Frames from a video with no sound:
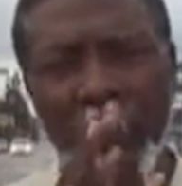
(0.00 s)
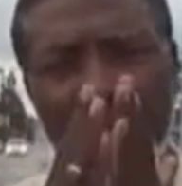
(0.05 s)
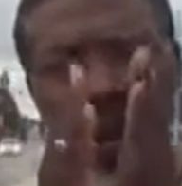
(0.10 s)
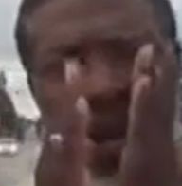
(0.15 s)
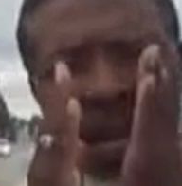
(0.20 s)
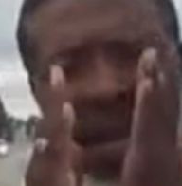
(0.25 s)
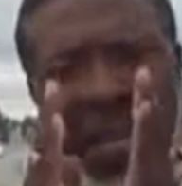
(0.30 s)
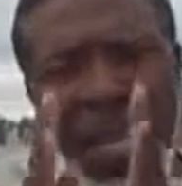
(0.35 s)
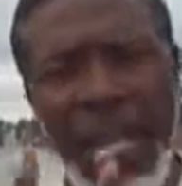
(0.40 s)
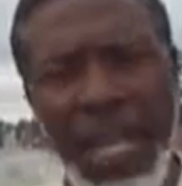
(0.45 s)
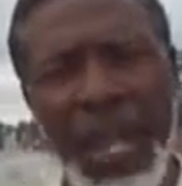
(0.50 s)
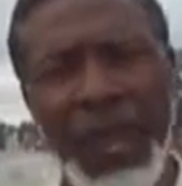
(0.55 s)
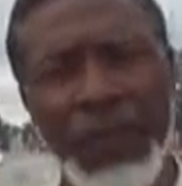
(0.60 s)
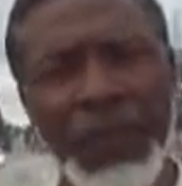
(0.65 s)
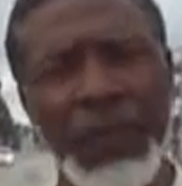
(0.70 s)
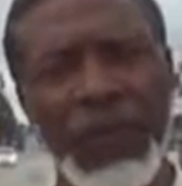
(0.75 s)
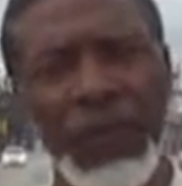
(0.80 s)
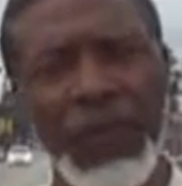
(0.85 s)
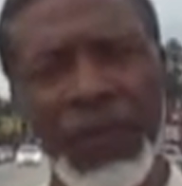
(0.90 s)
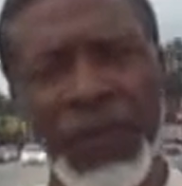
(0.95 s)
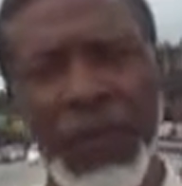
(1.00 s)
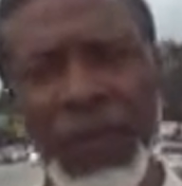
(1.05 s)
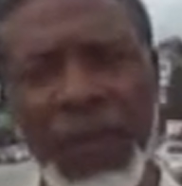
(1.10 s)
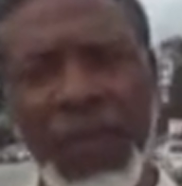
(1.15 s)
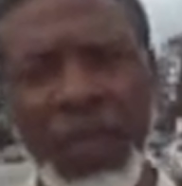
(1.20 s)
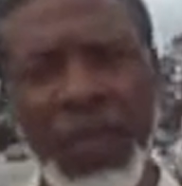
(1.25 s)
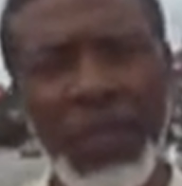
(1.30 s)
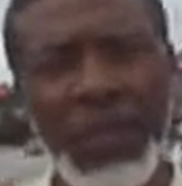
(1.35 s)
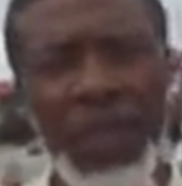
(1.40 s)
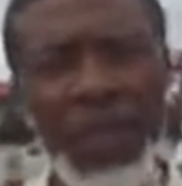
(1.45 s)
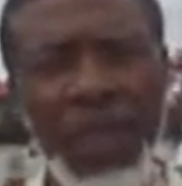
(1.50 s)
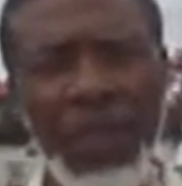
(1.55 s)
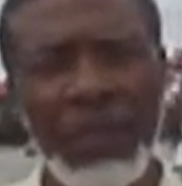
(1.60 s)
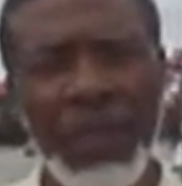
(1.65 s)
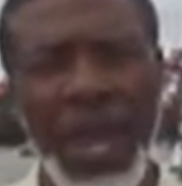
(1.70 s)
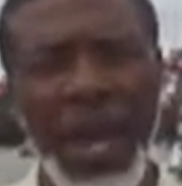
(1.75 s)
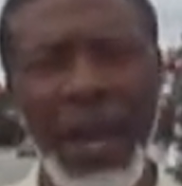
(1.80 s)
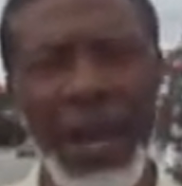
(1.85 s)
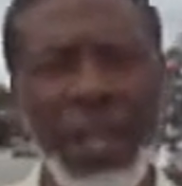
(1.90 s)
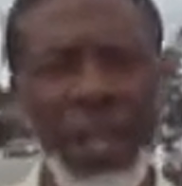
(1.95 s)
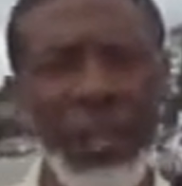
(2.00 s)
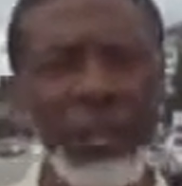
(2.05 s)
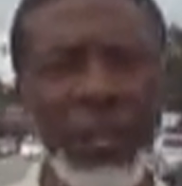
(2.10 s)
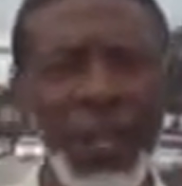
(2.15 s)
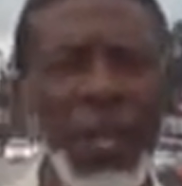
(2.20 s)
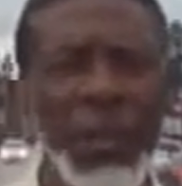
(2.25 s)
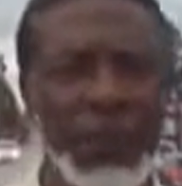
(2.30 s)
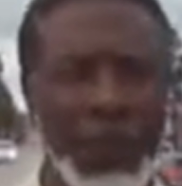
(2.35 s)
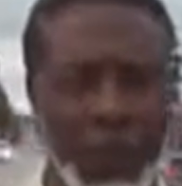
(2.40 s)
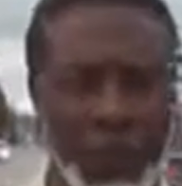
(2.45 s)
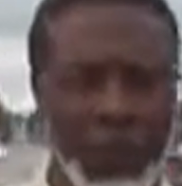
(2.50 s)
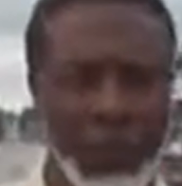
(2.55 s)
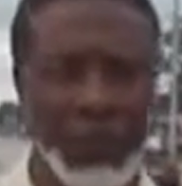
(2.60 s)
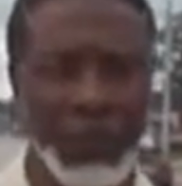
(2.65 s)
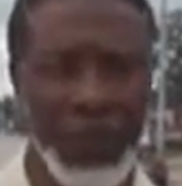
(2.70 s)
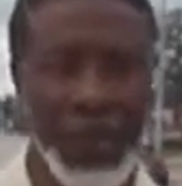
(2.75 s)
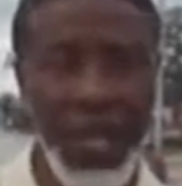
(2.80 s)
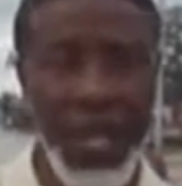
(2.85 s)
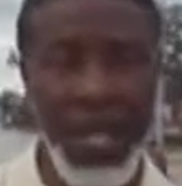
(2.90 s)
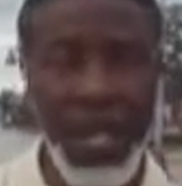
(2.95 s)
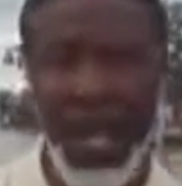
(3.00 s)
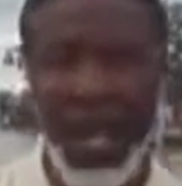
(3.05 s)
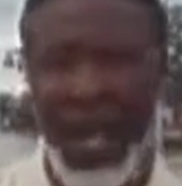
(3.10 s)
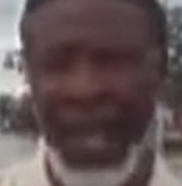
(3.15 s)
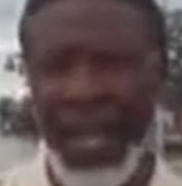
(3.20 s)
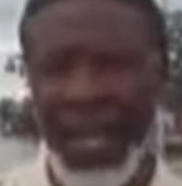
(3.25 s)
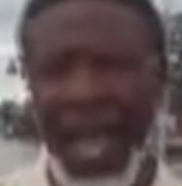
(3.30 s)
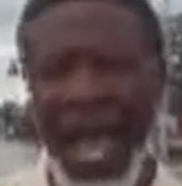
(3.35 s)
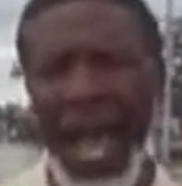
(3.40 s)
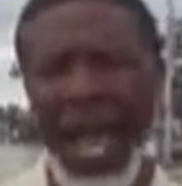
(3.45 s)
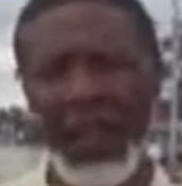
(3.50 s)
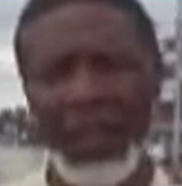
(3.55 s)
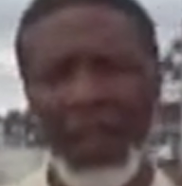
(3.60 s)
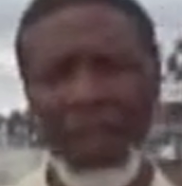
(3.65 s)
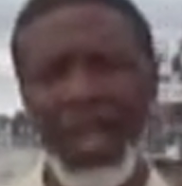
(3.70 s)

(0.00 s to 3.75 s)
But if the American people allow